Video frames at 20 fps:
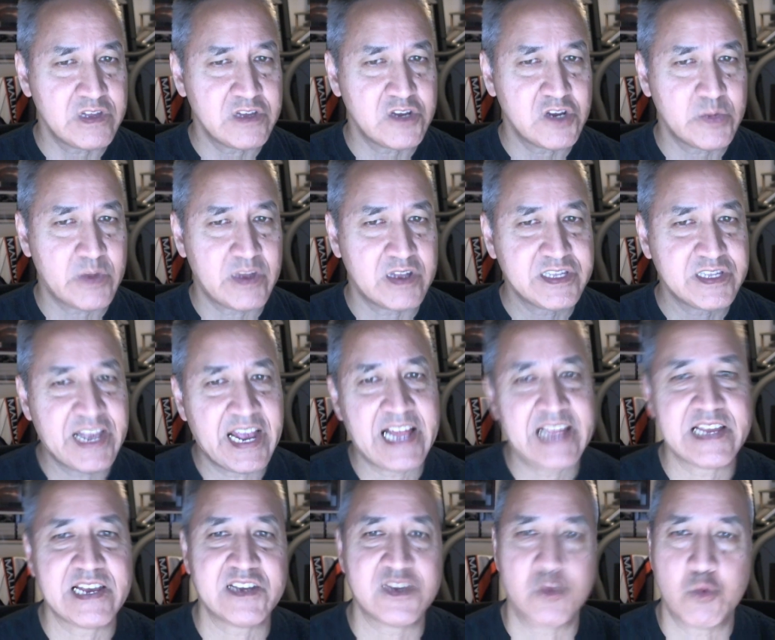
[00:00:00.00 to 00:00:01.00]
good about
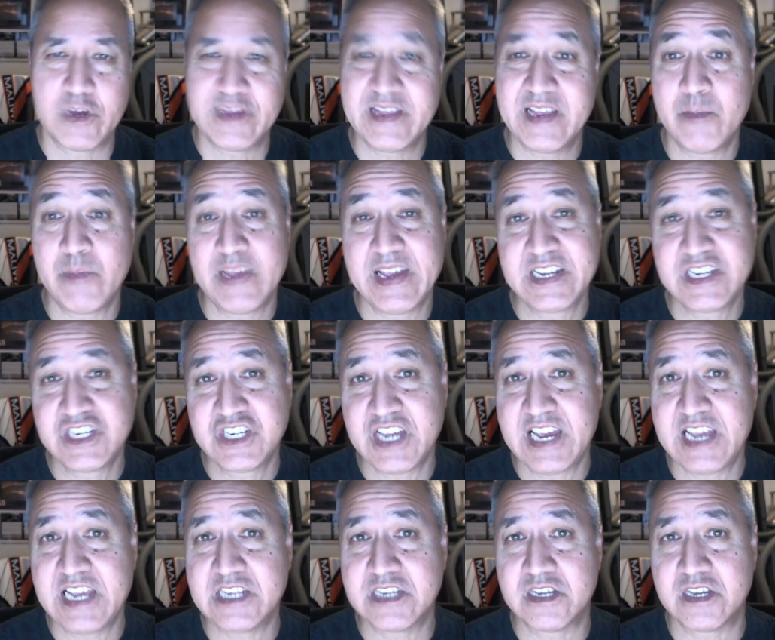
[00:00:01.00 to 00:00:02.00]
telling us when they make
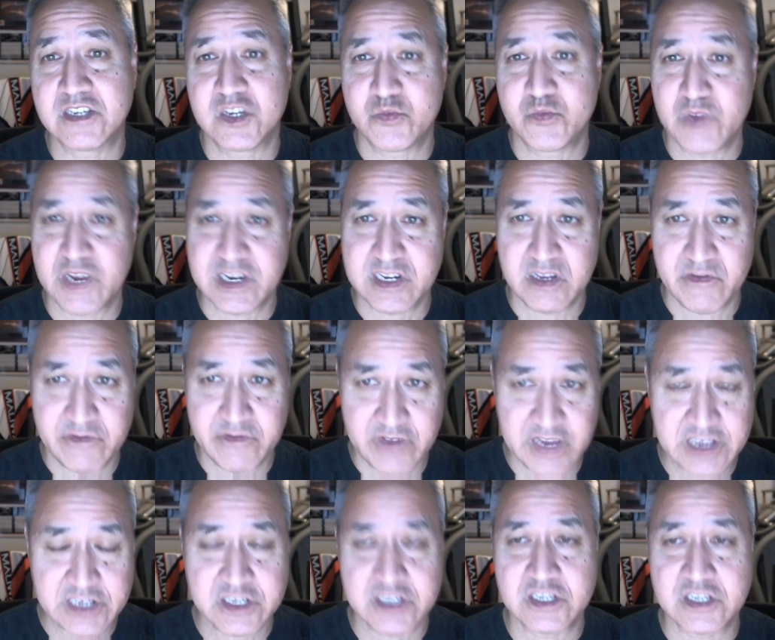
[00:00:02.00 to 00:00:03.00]
changes, especially
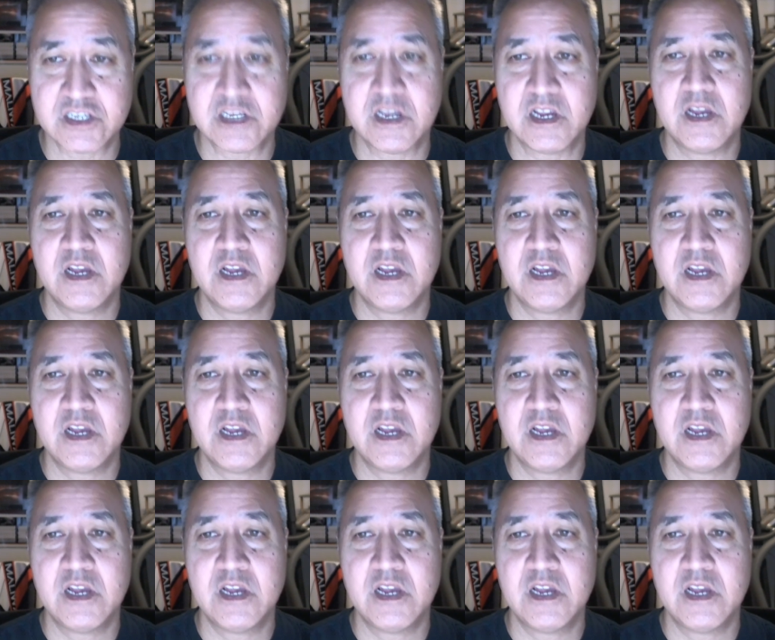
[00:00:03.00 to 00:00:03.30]
fixes,